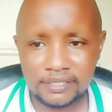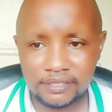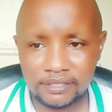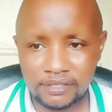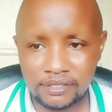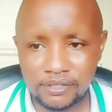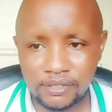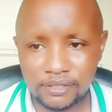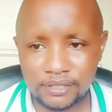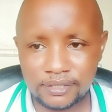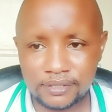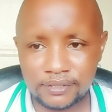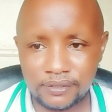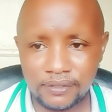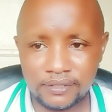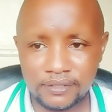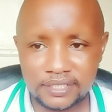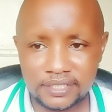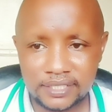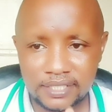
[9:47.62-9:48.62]

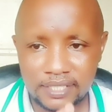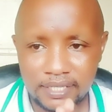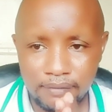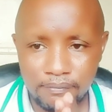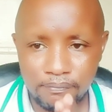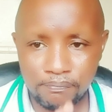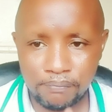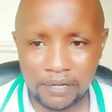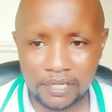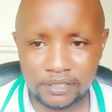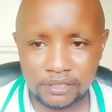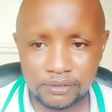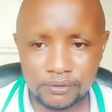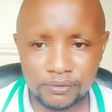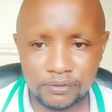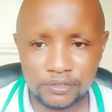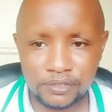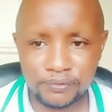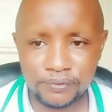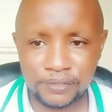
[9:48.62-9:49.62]
Gottron's
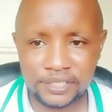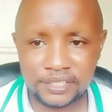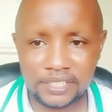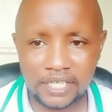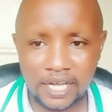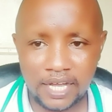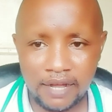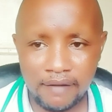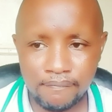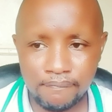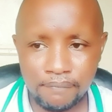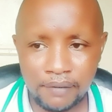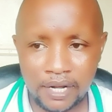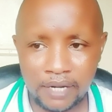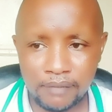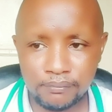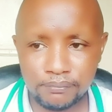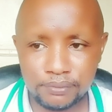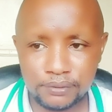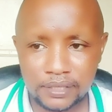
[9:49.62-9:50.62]
pustules, which are
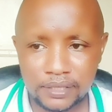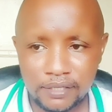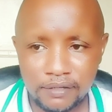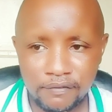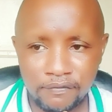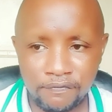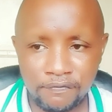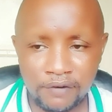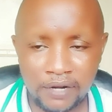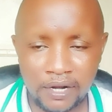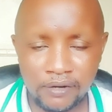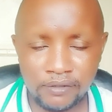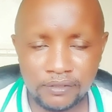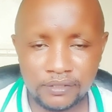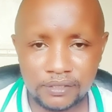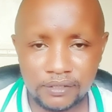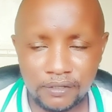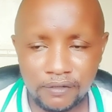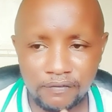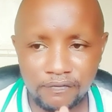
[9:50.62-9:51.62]
bumps
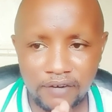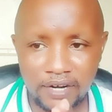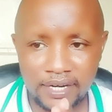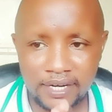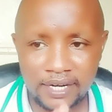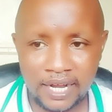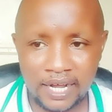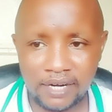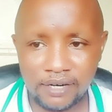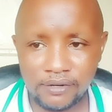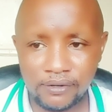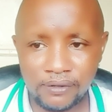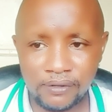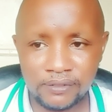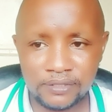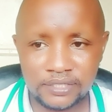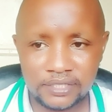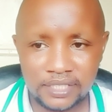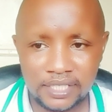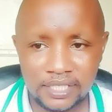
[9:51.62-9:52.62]
found over
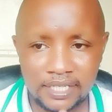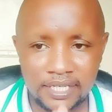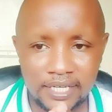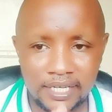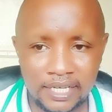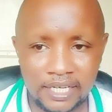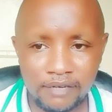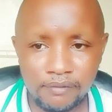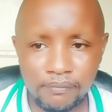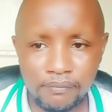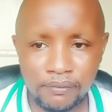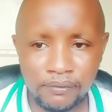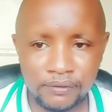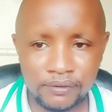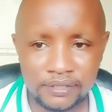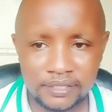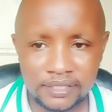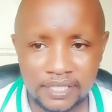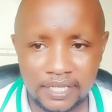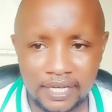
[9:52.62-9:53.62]
knuckles,
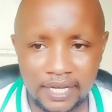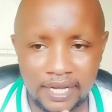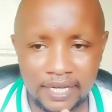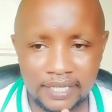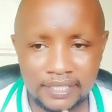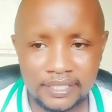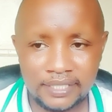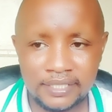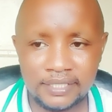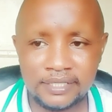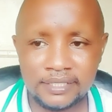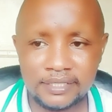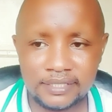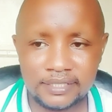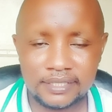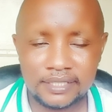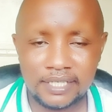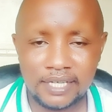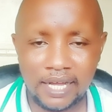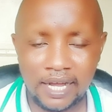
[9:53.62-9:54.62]
elbows, and knees.
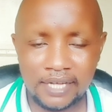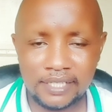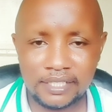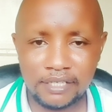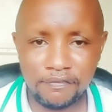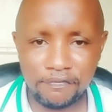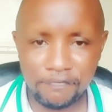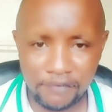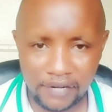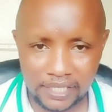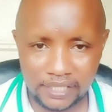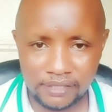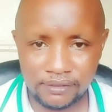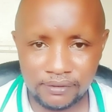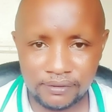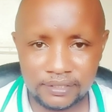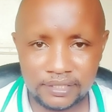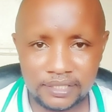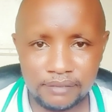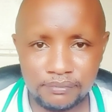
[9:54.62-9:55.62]
And the
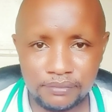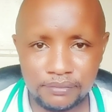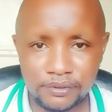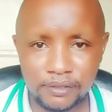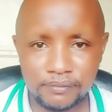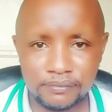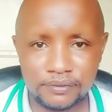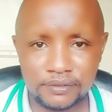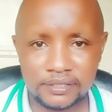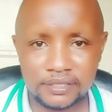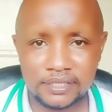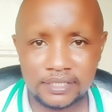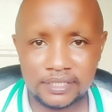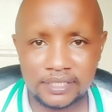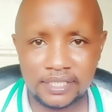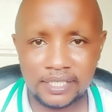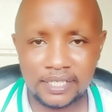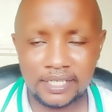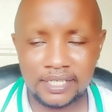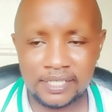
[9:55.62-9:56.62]
final symptoms
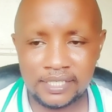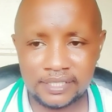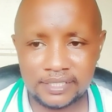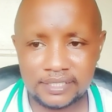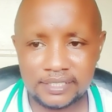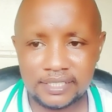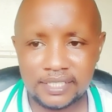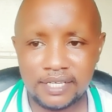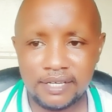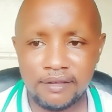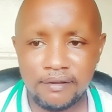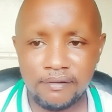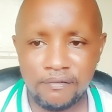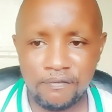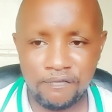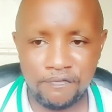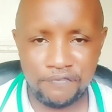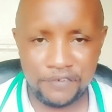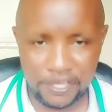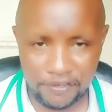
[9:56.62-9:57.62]
is
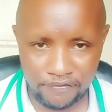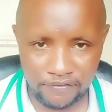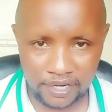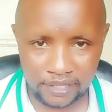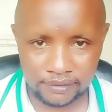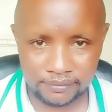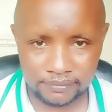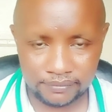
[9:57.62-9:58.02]
fever.